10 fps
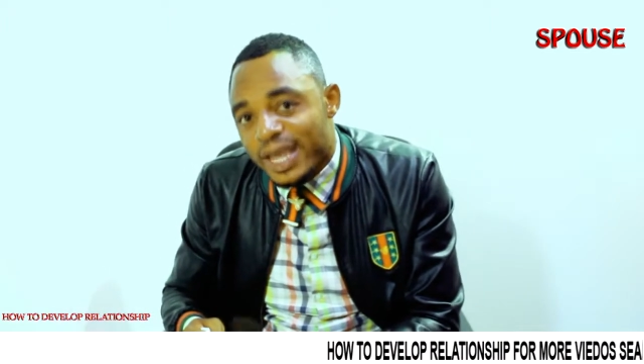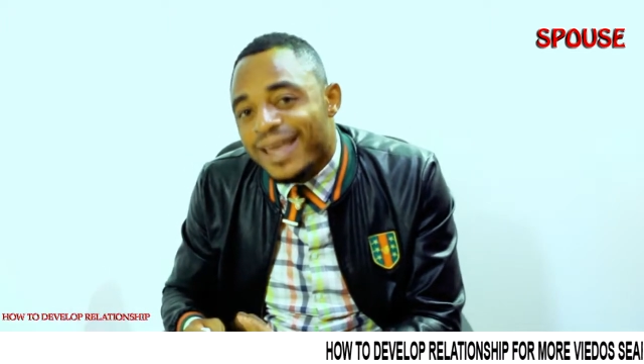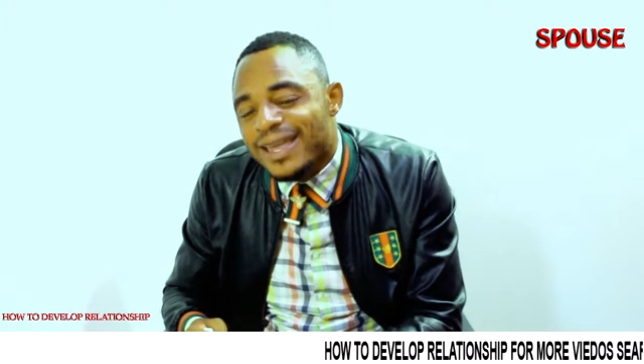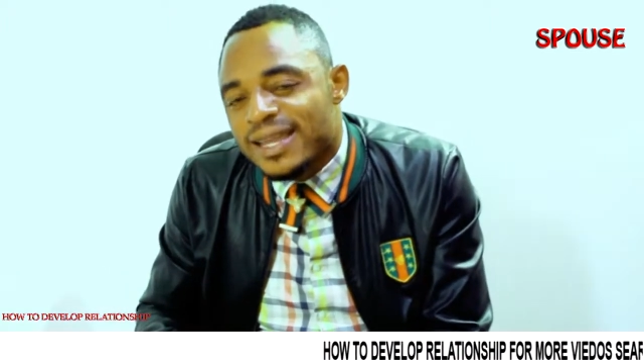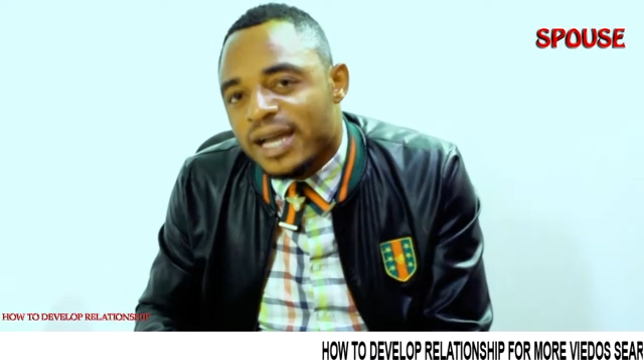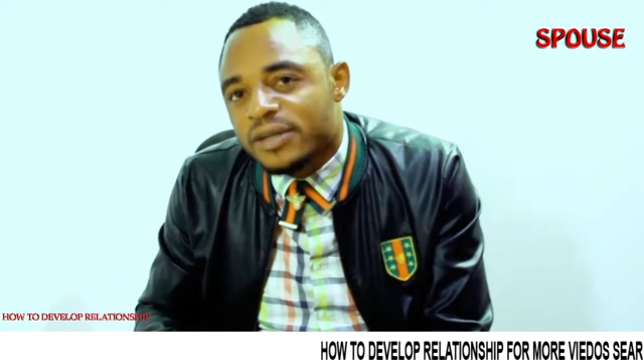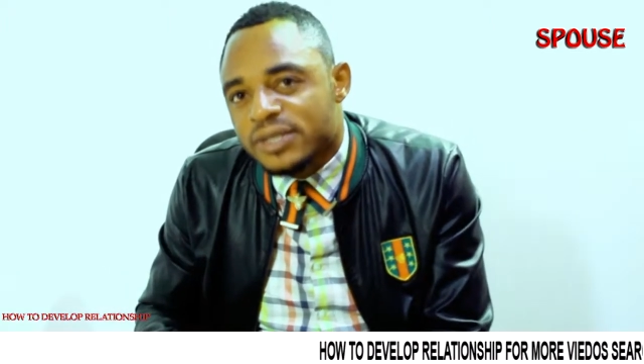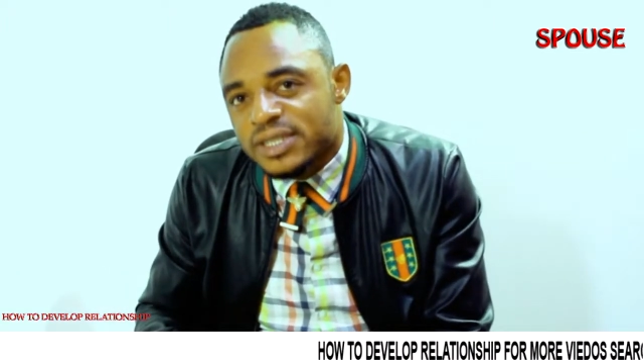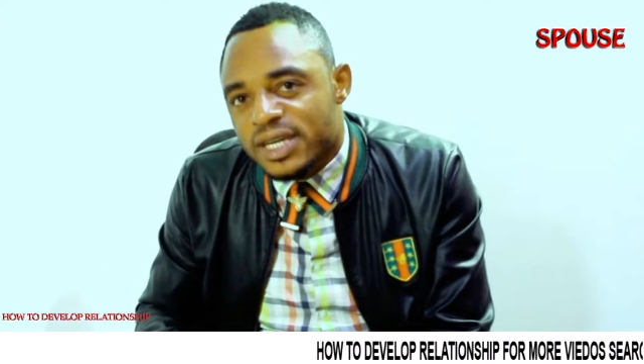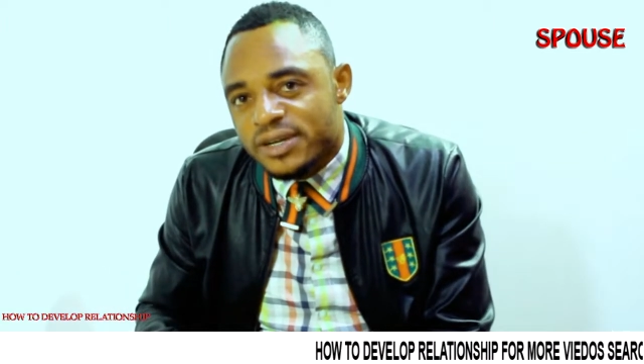inner
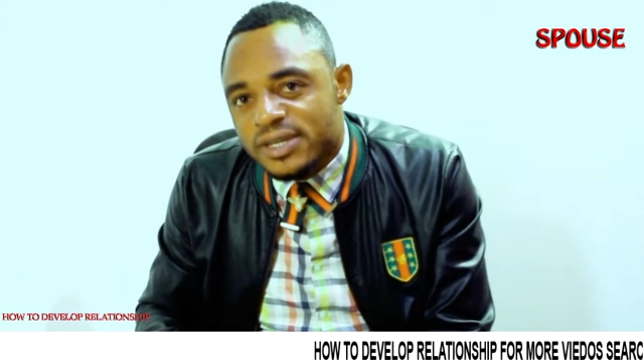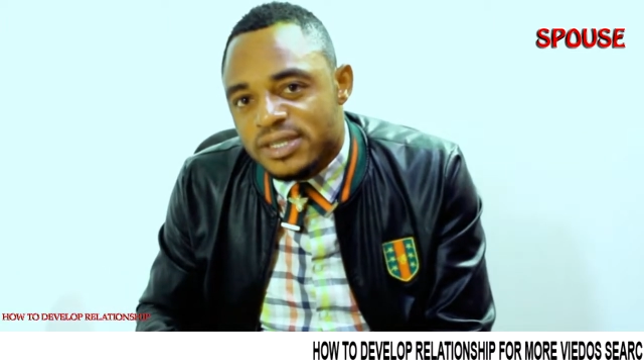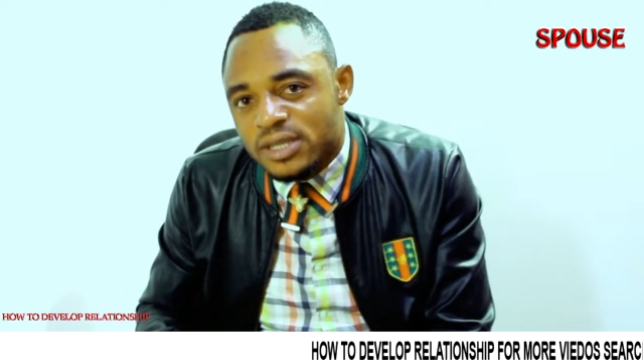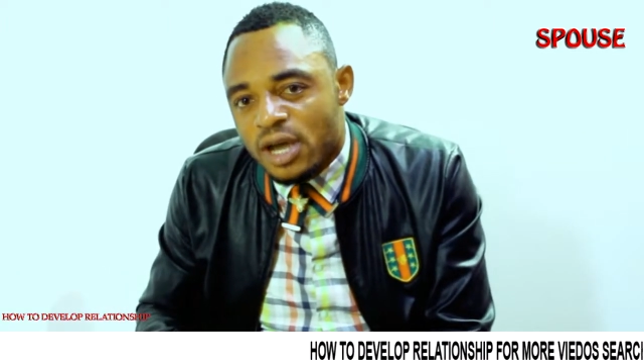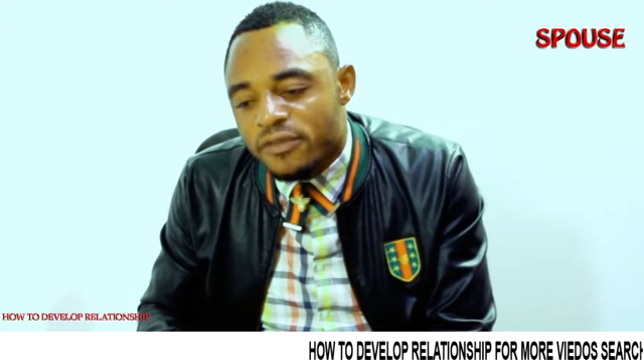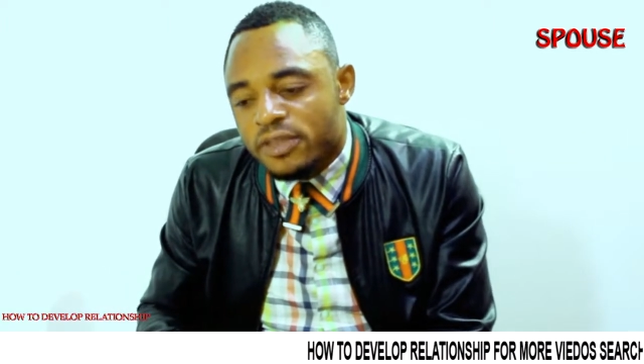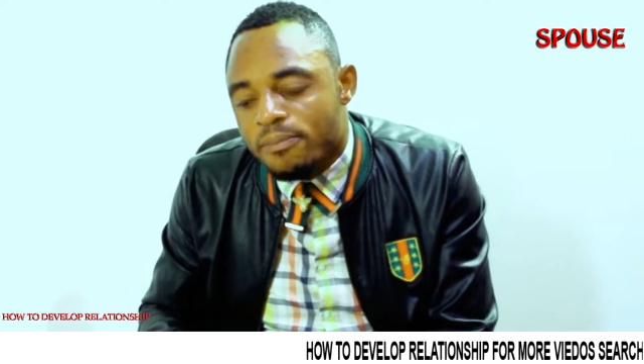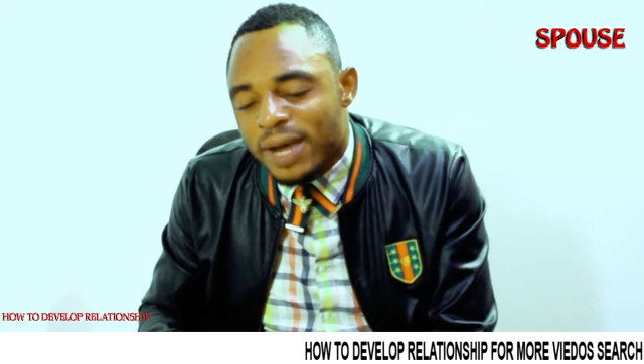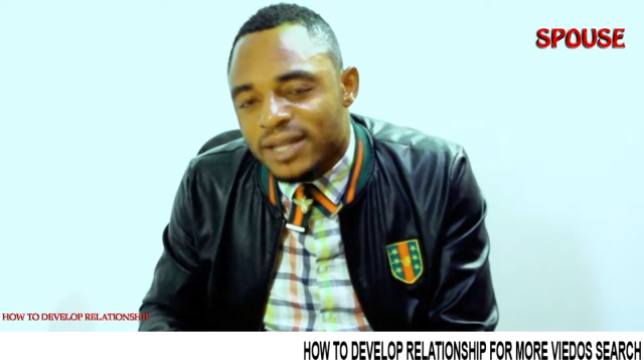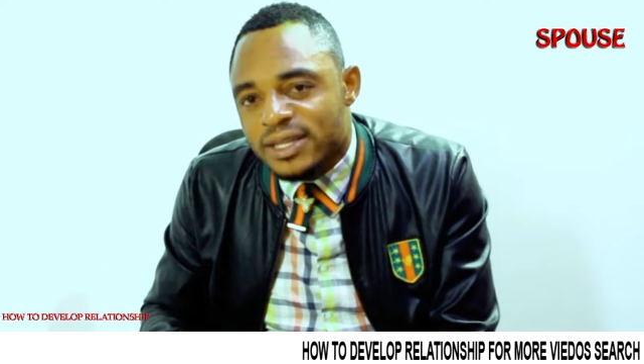criteria of the
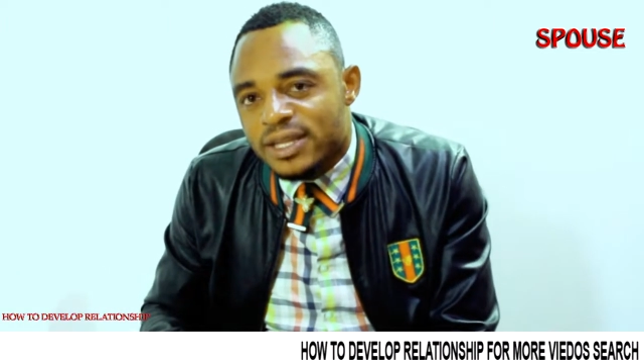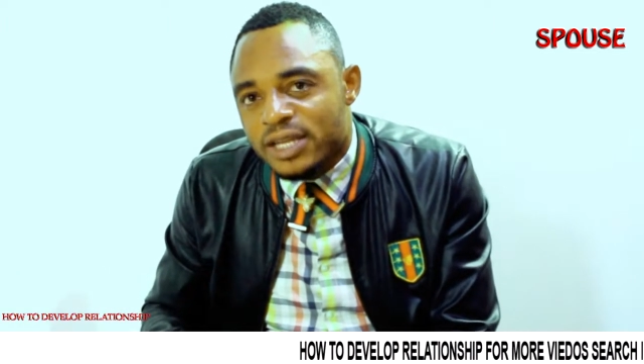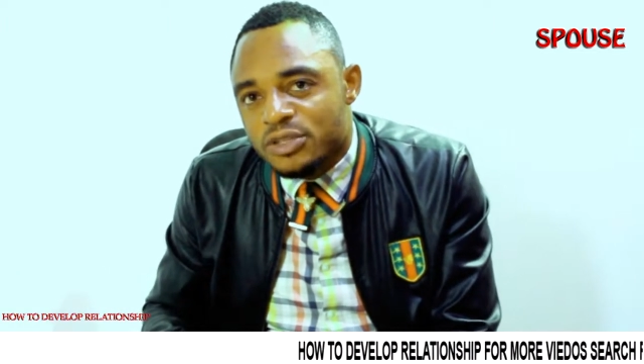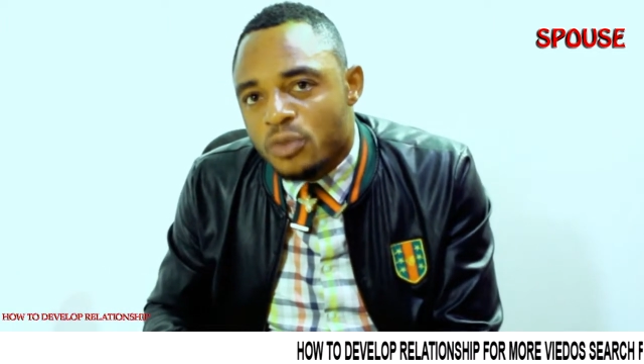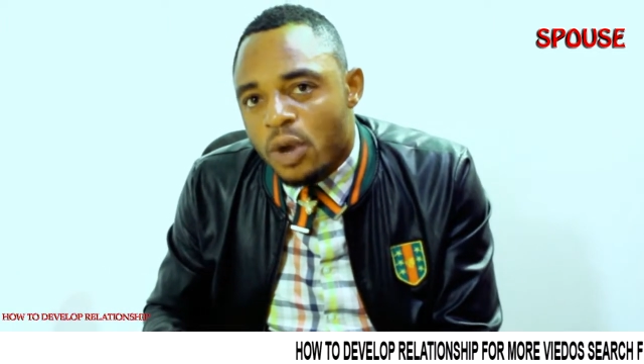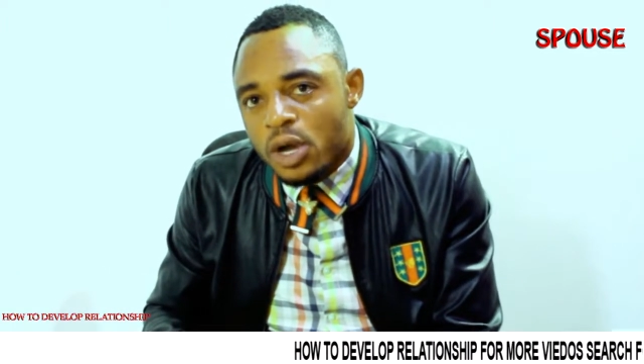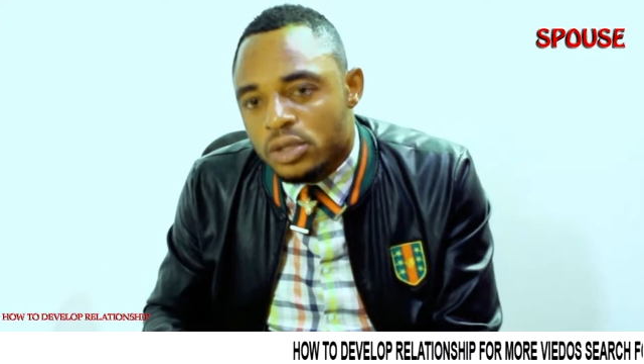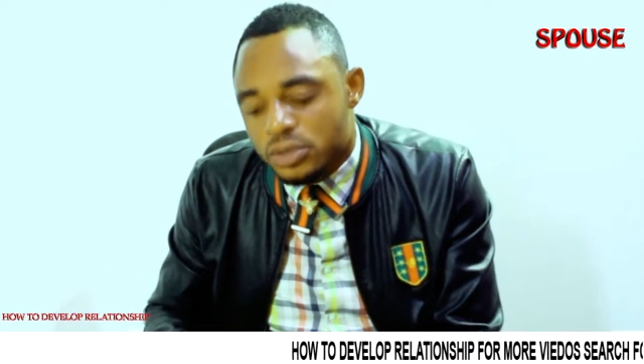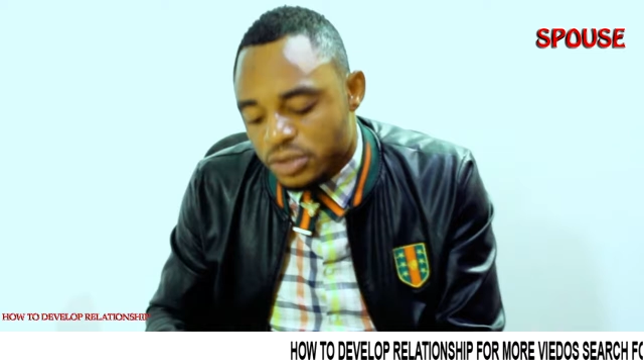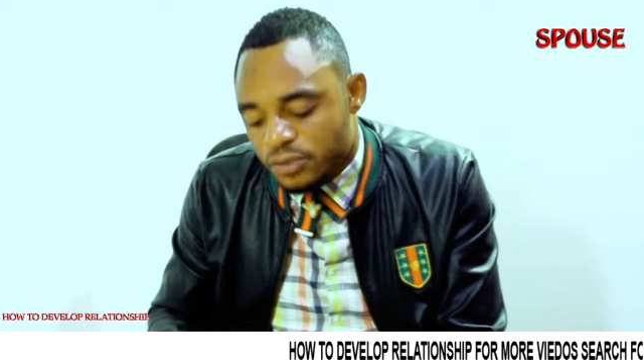partner that you
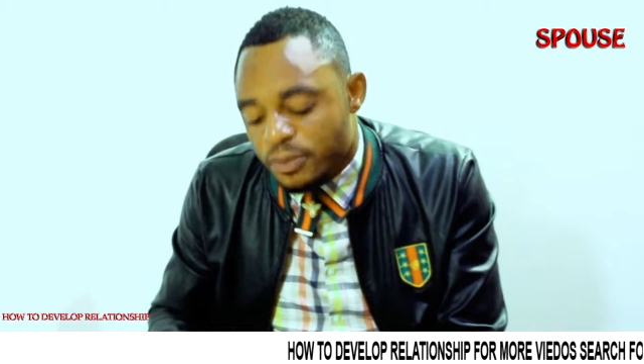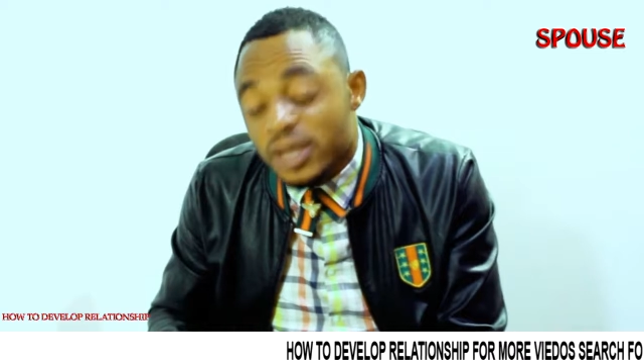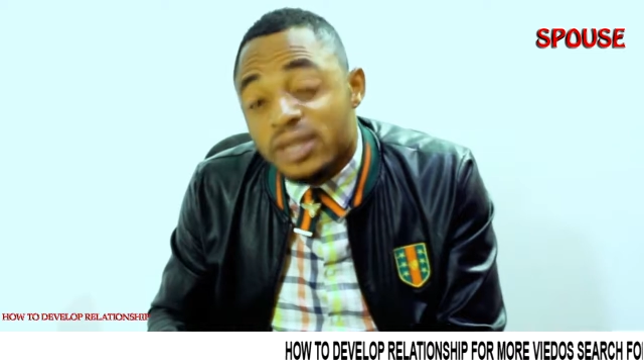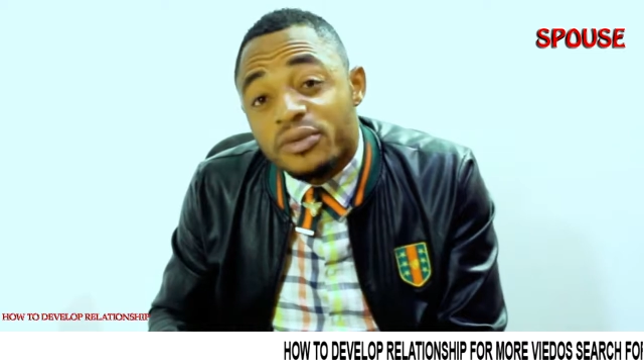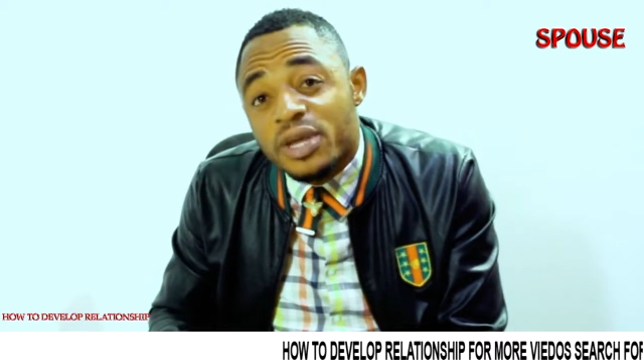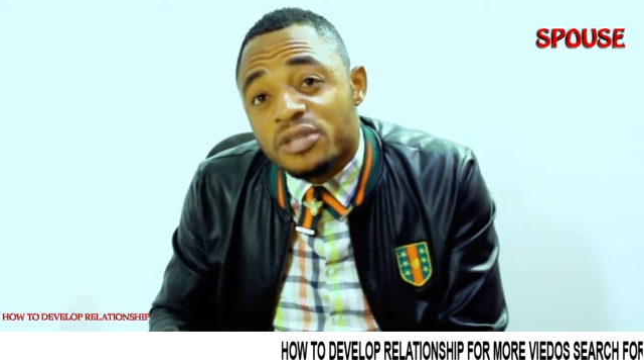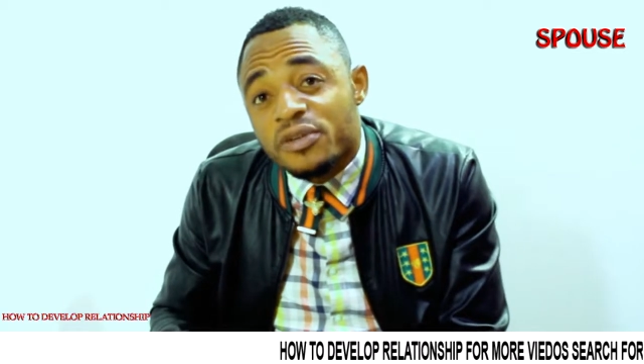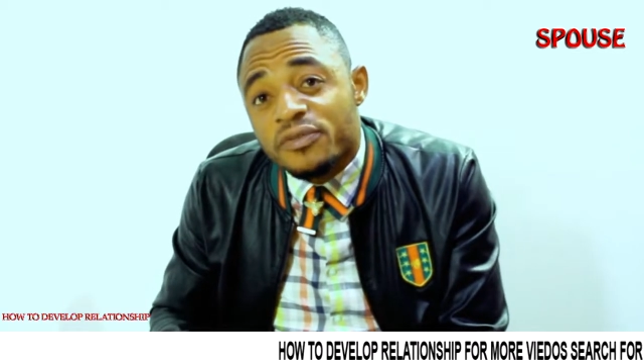want to spend the rest of